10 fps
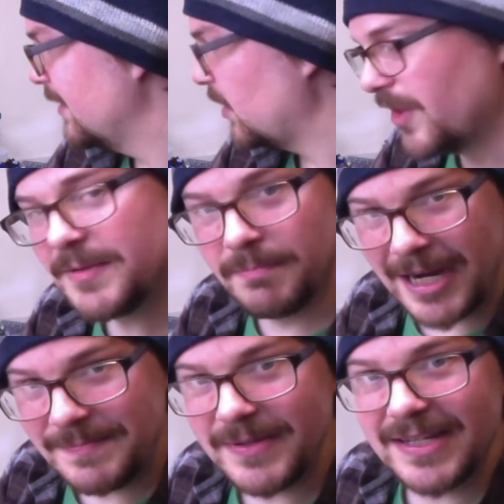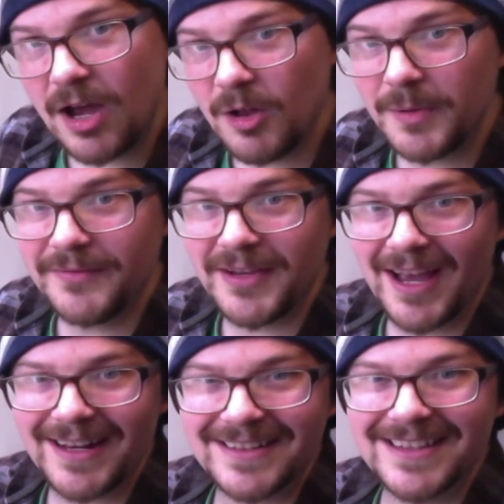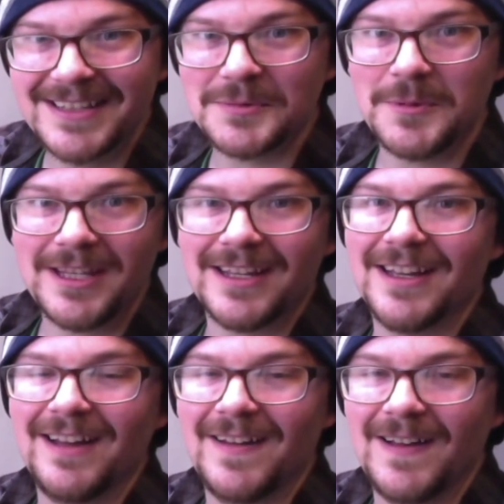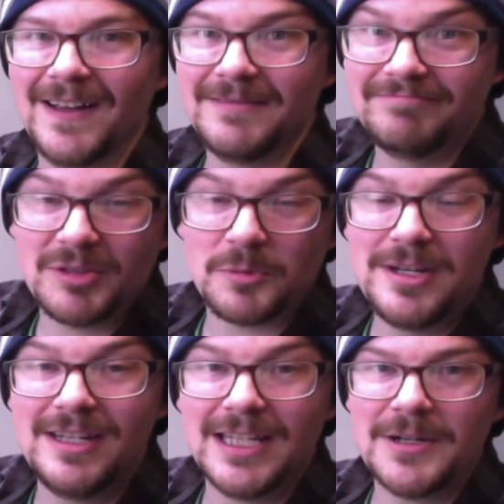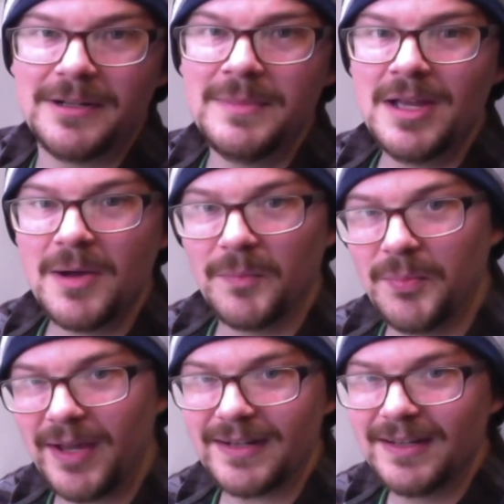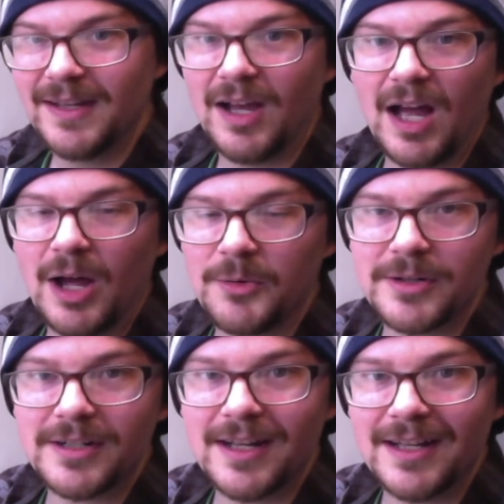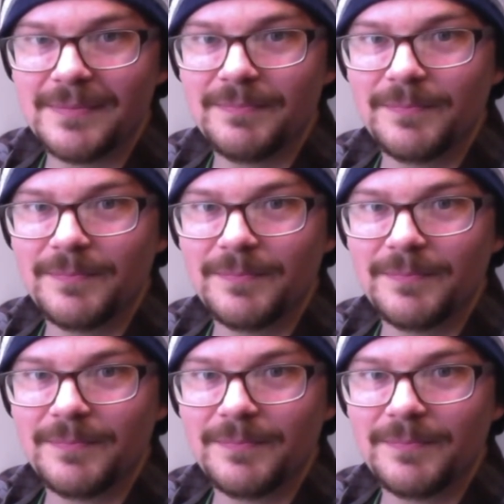so this might be all we've got this week on 3D-Lirium, but our uh,